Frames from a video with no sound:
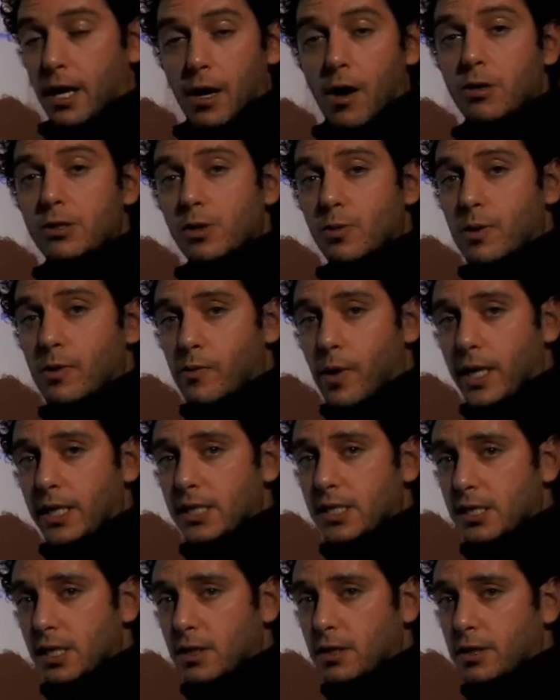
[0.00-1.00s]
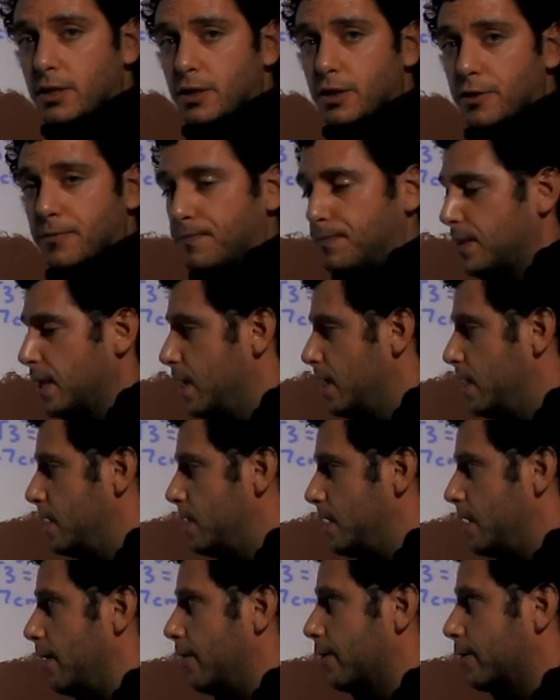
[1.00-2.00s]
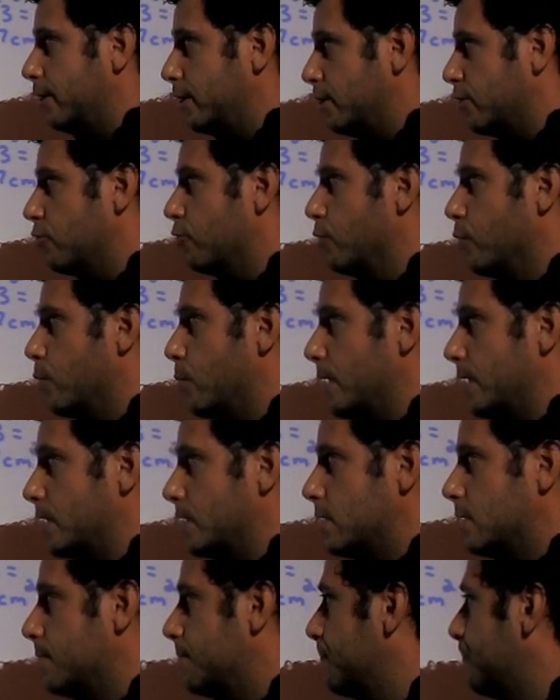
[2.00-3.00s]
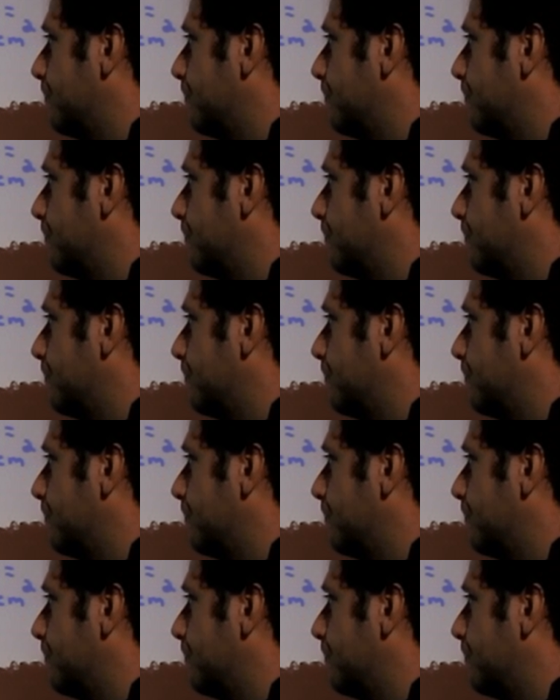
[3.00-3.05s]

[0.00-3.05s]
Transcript: also a right cylinder, they are congruent.